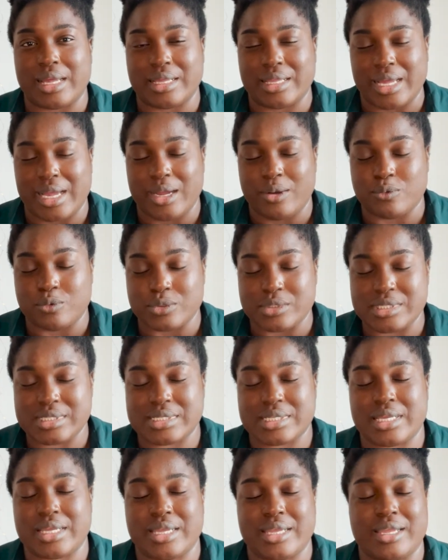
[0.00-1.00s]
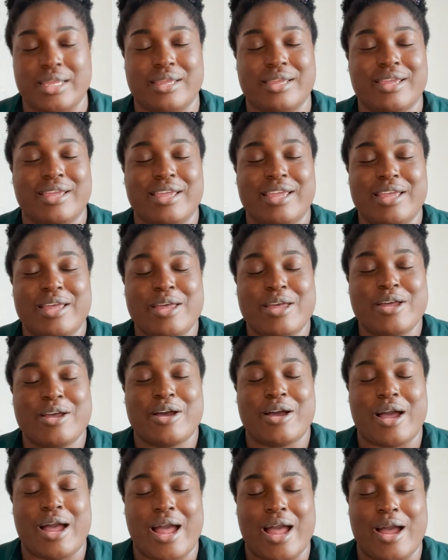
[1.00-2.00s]
I would say,
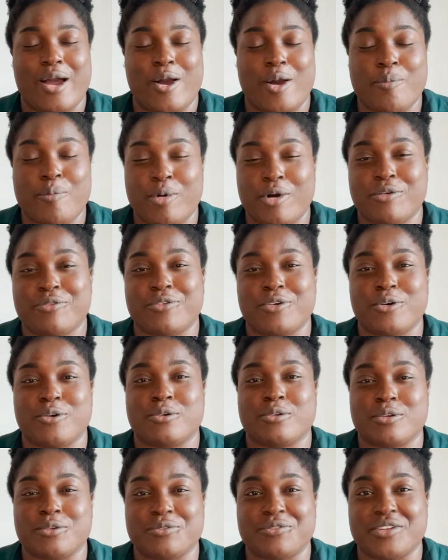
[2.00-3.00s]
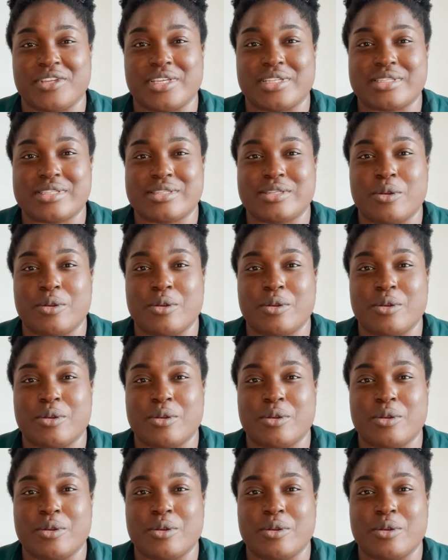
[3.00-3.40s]
above all of it,